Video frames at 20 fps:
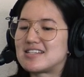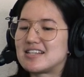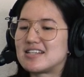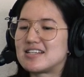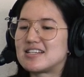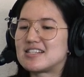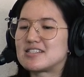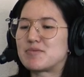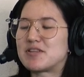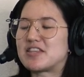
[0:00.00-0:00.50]
it
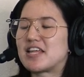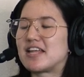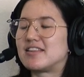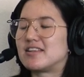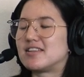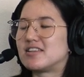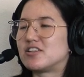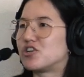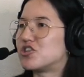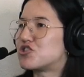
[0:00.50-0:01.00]
is, but
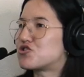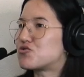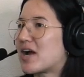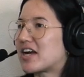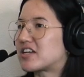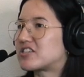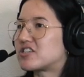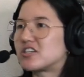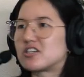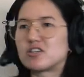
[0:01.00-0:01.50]
then your
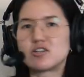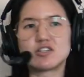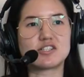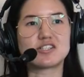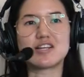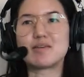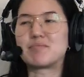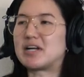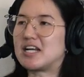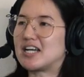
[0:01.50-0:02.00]
director or
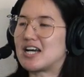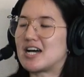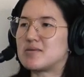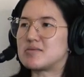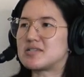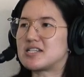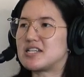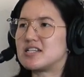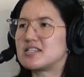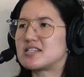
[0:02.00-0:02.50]
somebody
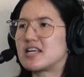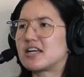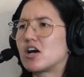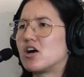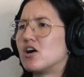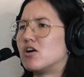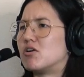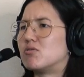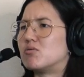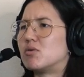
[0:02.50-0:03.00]
comes in and is like,
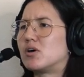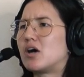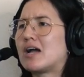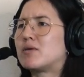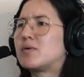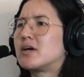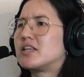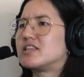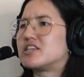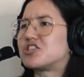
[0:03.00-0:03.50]
oh, well,
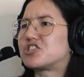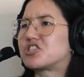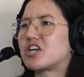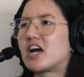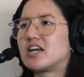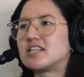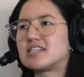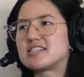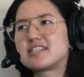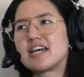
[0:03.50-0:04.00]
I want this
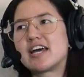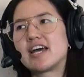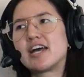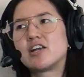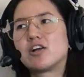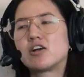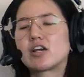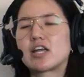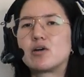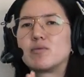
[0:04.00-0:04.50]
shot
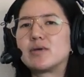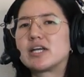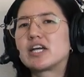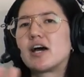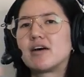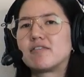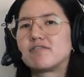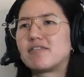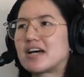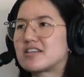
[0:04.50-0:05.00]
instead, or can we
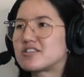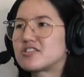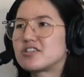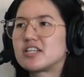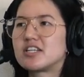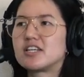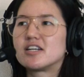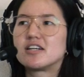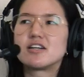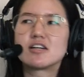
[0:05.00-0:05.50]
cut faster
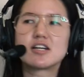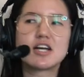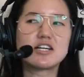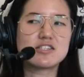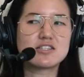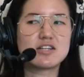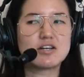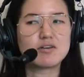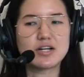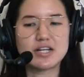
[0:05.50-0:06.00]
here, cut
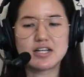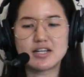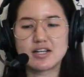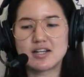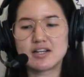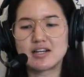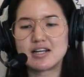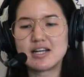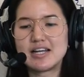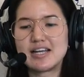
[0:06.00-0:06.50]
slower
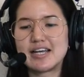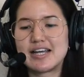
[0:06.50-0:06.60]
here?